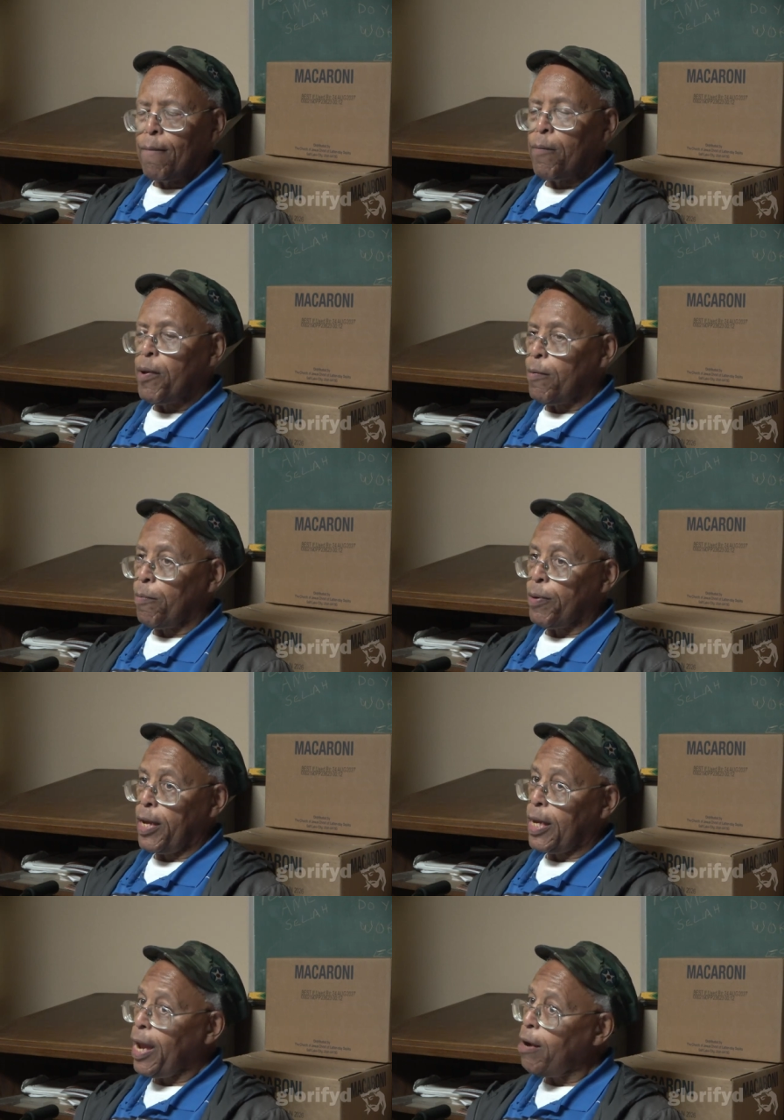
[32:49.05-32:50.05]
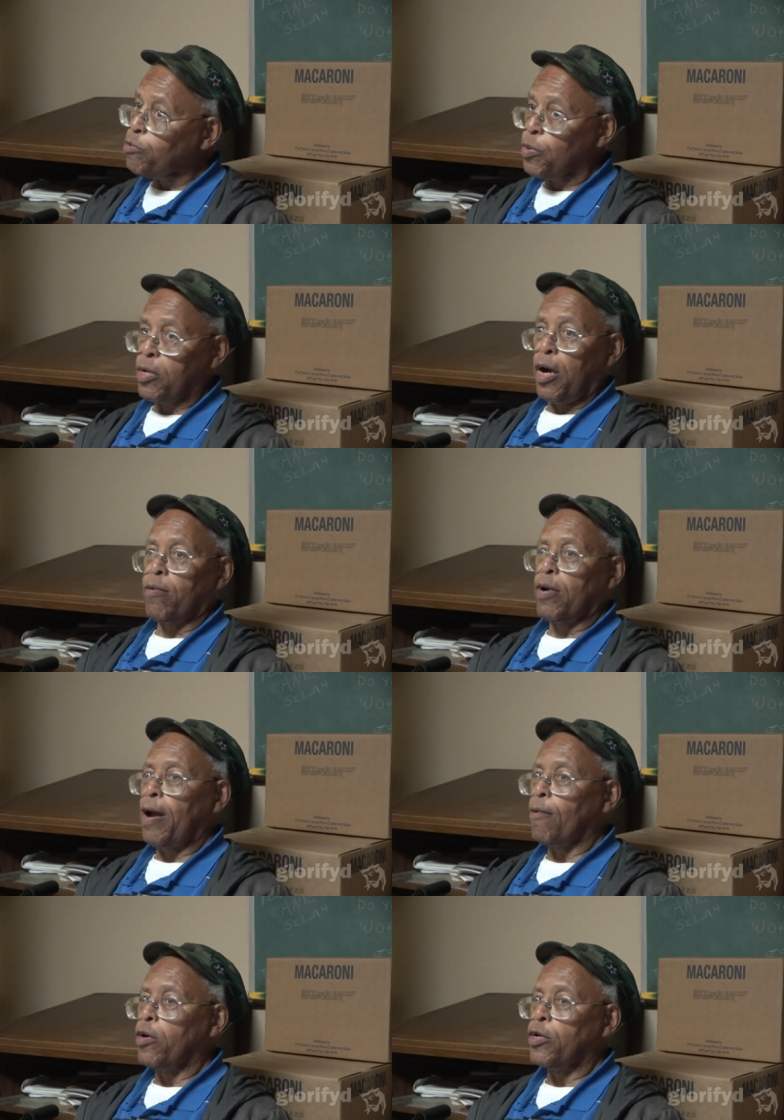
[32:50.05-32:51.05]
But people play games with God. Well,
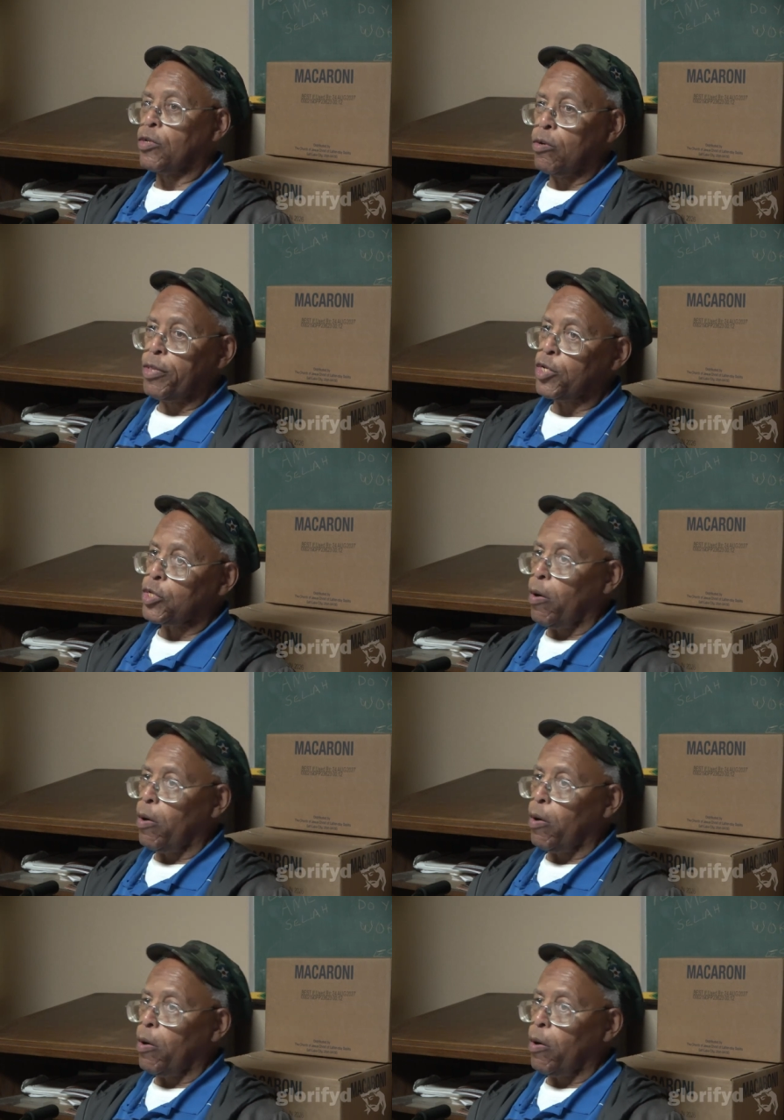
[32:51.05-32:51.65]
I'm going to do this